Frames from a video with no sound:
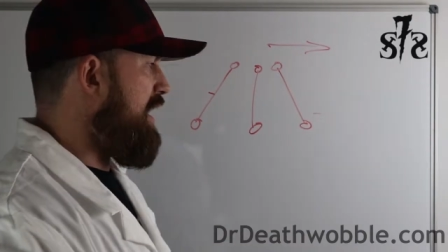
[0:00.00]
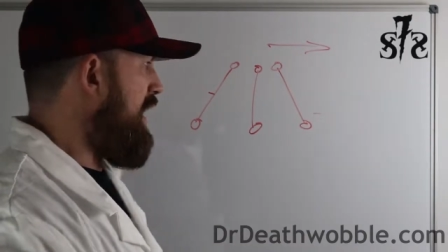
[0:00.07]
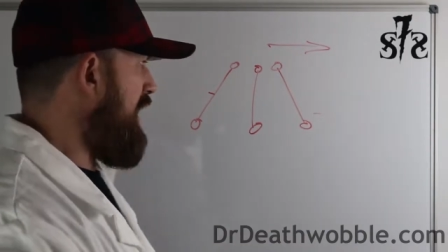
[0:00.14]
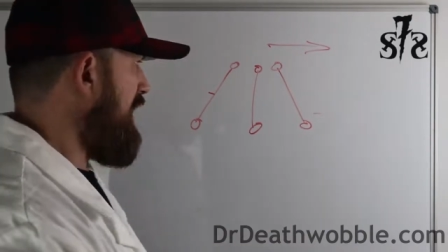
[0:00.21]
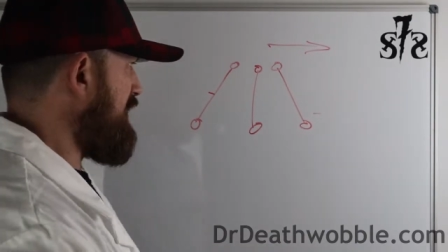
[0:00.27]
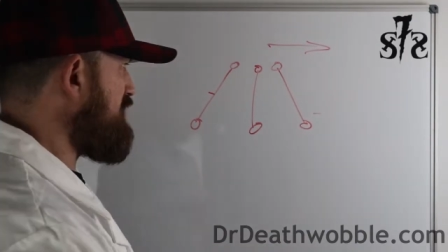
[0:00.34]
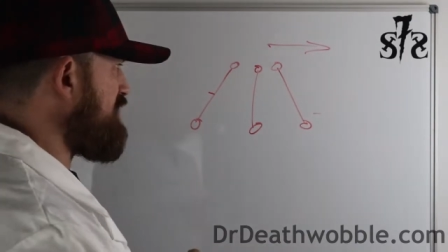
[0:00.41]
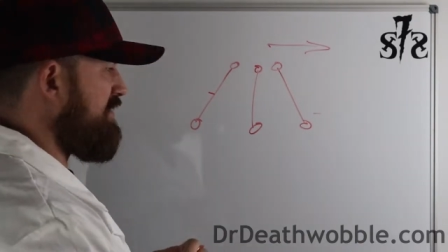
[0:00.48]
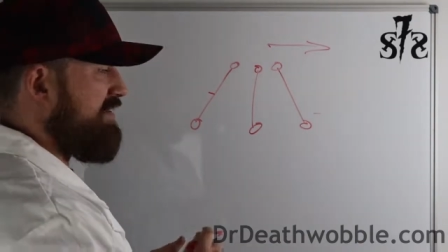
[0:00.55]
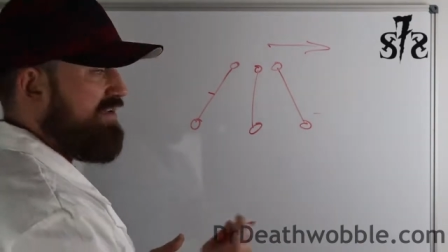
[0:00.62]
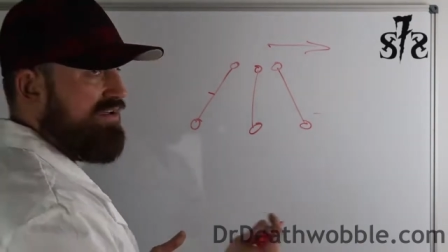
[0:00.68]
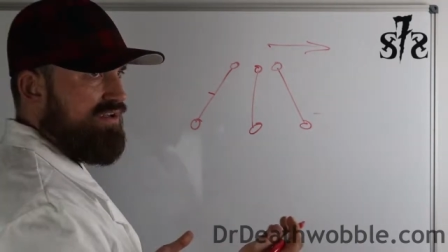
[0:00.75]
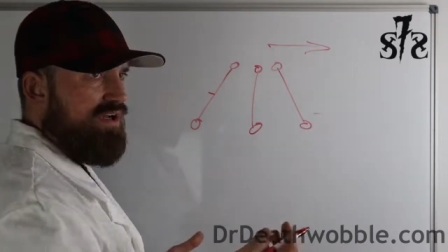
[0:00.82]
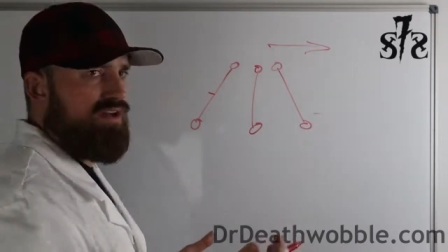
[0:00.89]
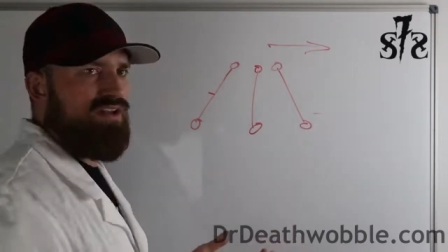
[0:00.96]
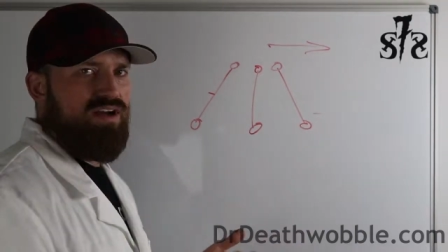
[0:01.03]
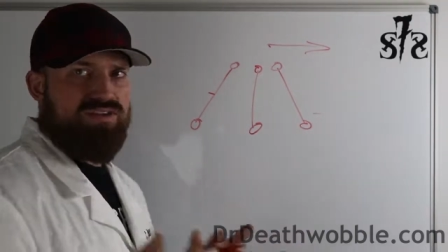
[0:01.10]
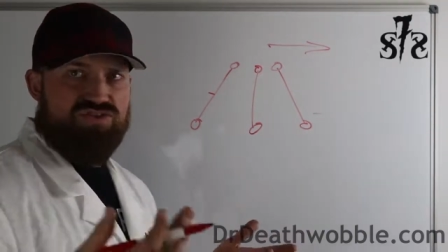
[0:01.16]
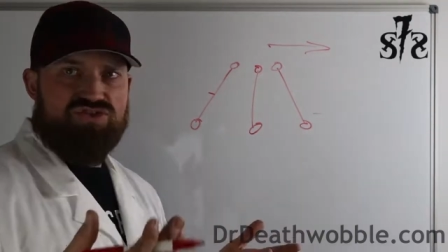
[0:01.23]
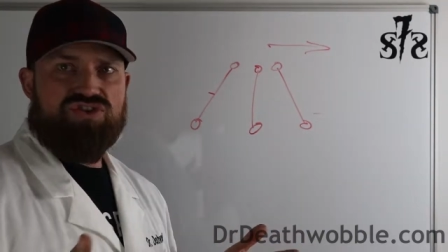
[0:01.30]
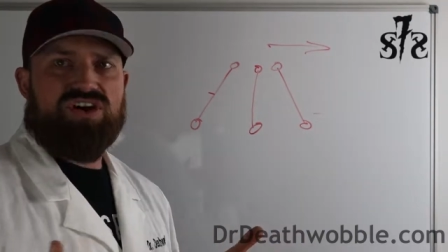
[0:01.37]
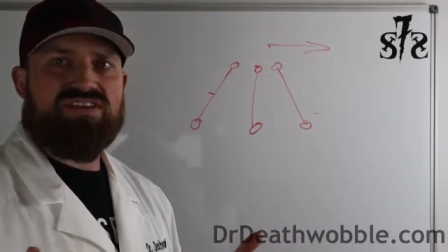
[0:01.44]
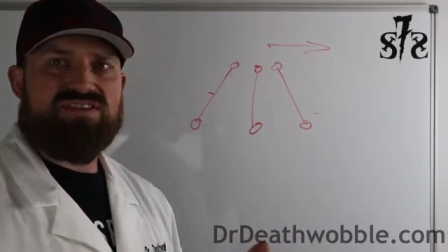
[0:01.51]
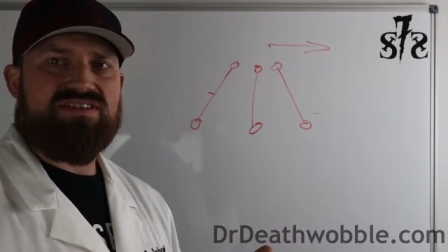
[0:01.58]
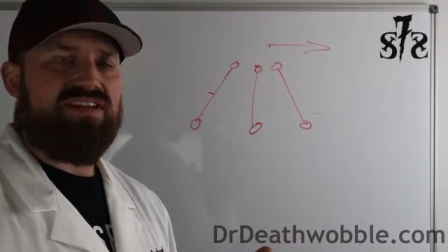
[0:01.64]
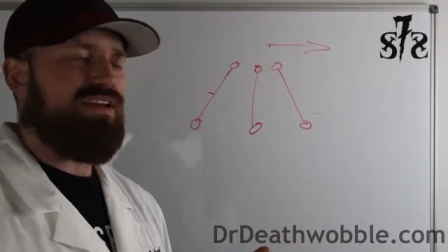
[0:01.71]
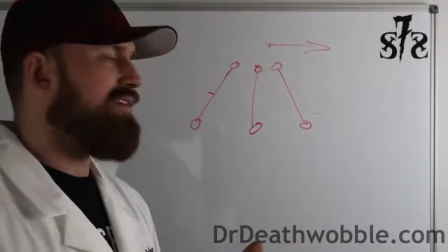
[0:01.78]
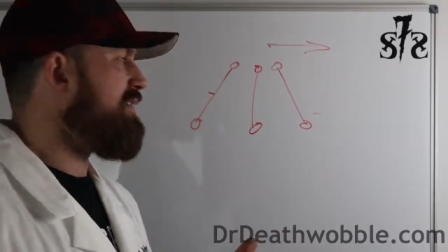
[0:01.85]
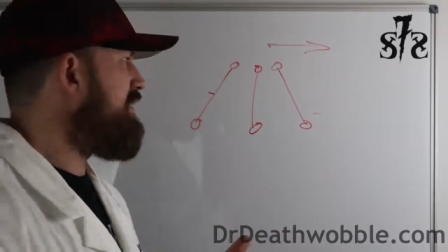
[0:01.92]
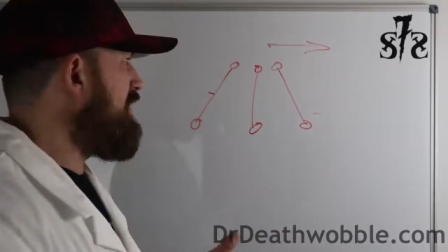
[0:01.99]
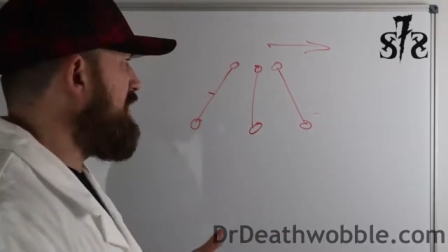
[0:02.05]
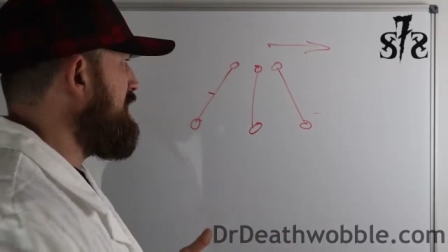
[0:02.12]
actually adjust it.